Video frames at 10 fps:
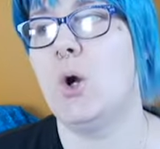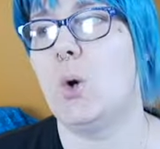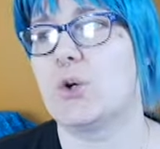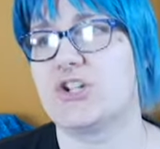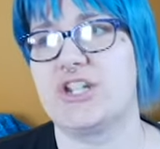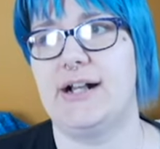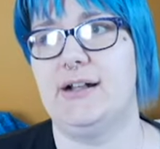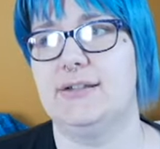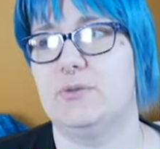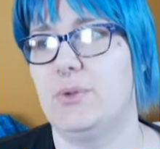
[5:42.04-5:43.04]
or
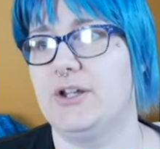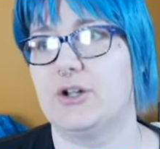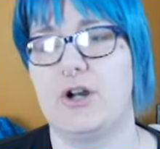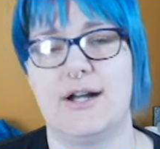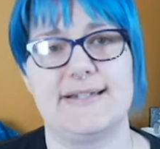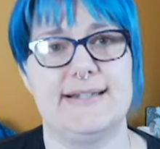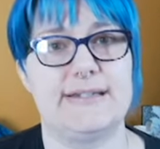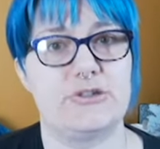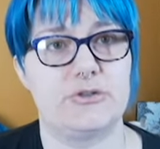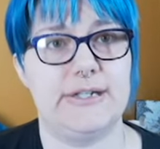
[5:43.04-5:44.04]
shelled while you're crossing
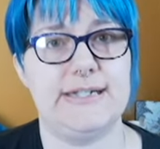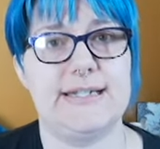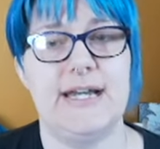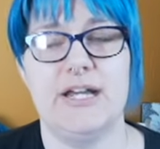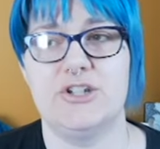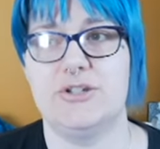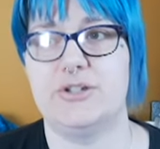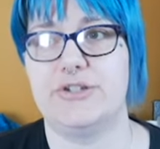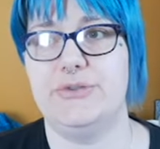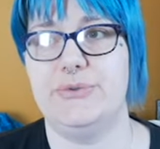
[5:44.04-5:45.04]
the street
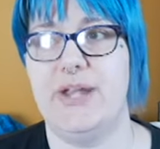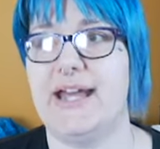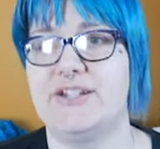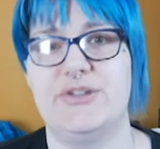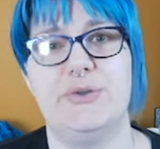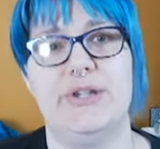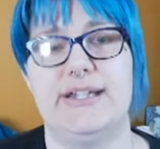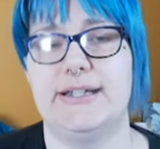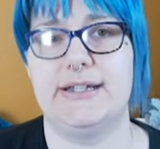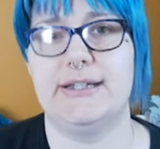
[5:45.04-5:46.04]
to get to
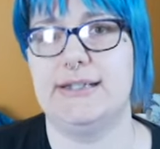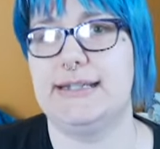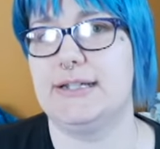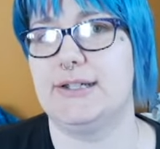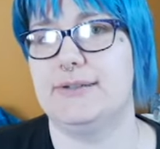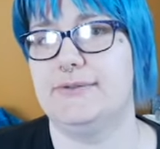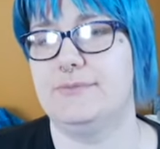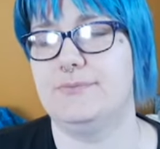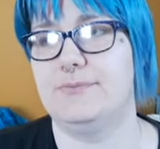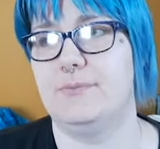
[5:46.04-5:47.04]
the
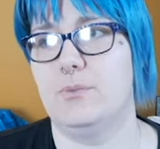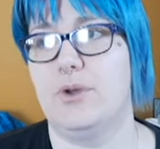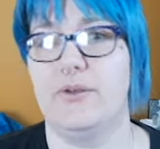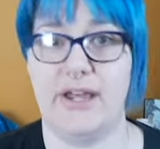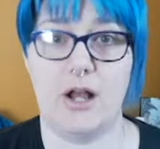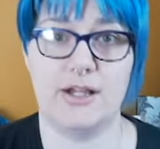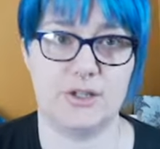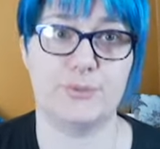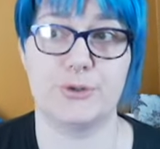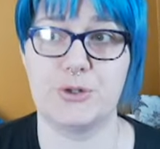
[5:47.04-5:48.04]
well, they call it
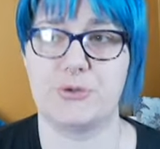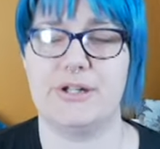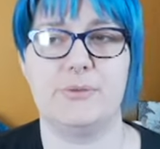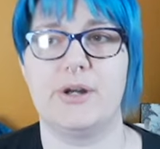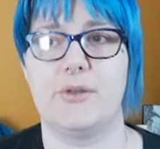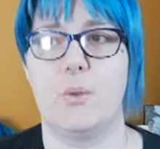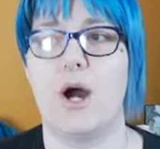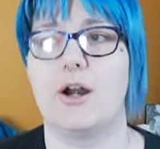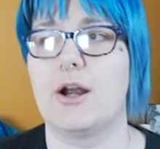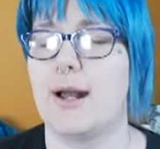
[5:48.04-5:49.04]
the brewery where the
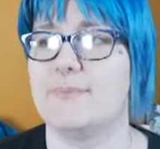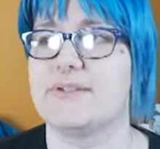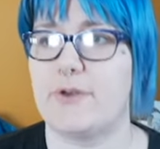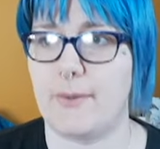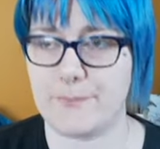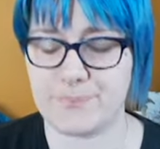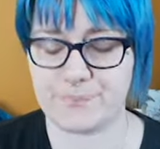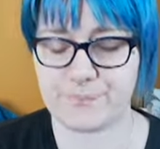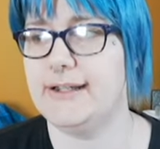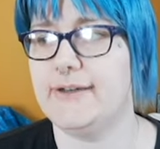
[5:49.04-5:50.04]
water comes from.
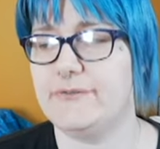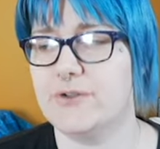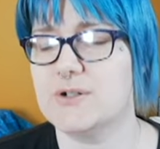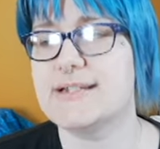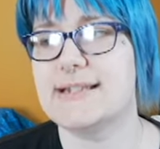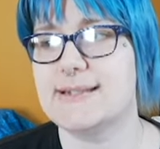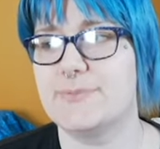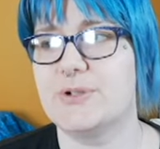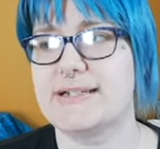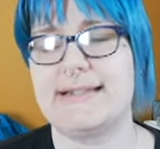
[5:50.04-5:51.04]
At first, this
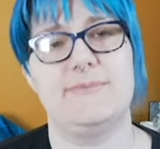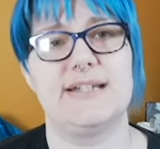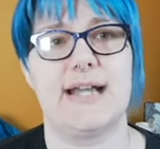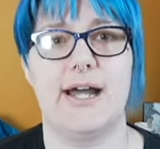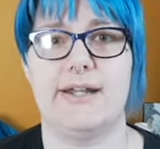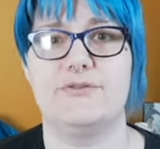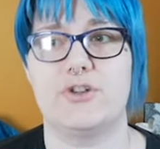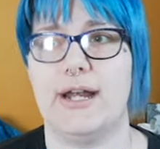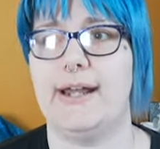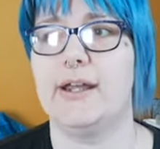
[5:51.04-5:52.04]
book seemed to kind of
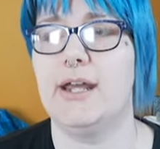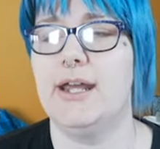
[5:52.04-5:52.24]
drag,